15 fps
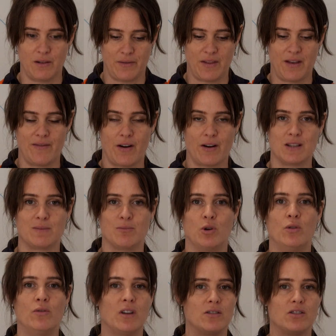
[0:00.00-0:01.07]
If they're very
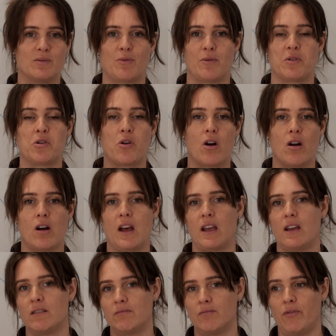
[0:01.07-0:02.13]
small, they'll just probably cry
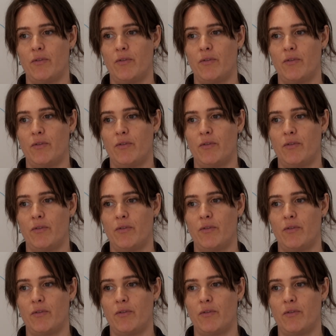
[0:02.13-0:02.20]
and